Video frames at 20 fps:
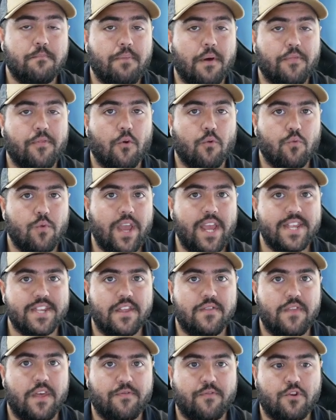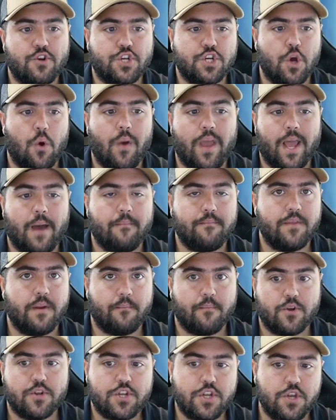but the reason that they're showing up
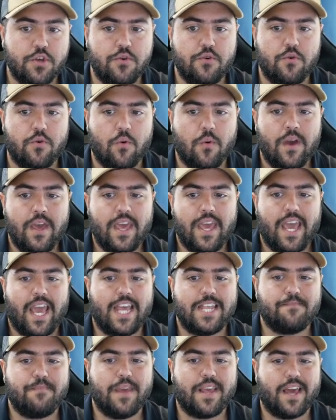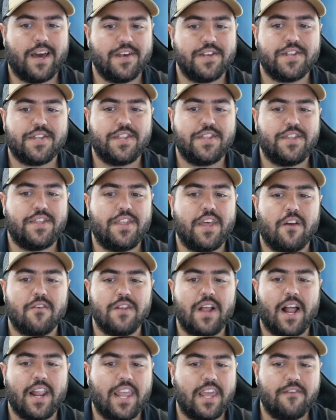number 2 is because they're
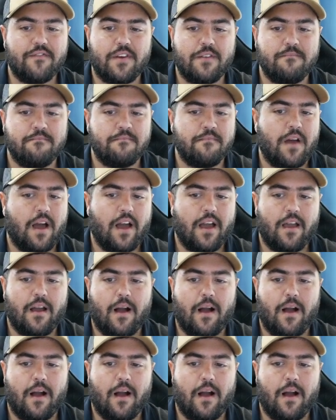not even